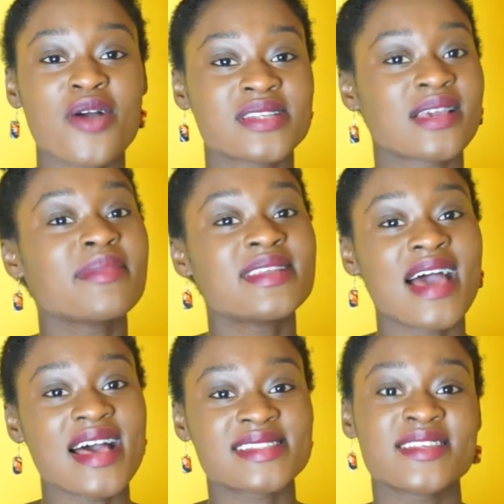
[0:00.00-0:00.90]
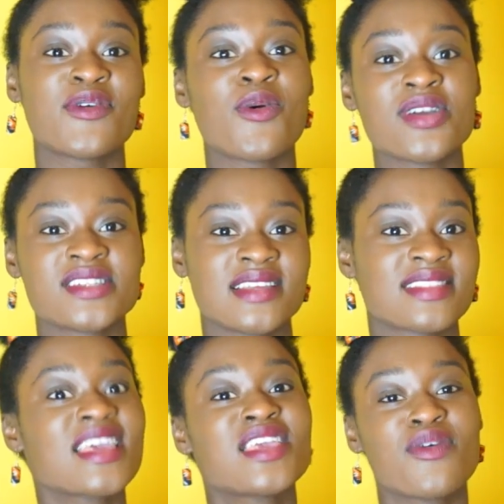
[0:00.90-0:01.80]
I was like, Medase for watching.
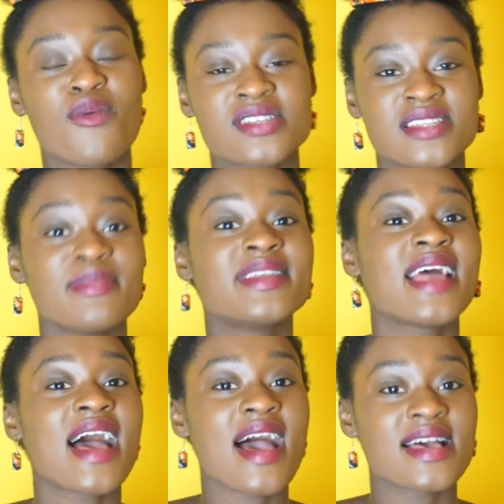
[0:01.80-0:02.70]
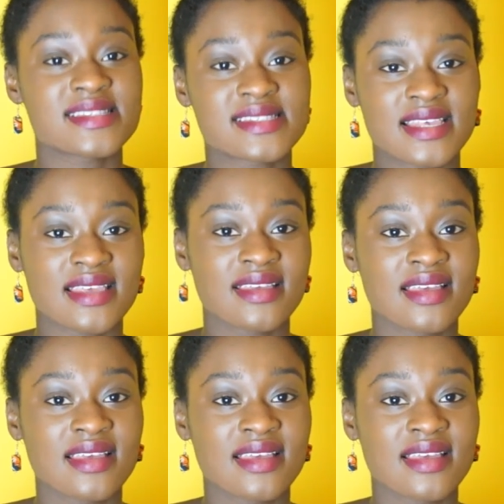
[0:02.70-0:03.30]
Thank you for watching. Medase.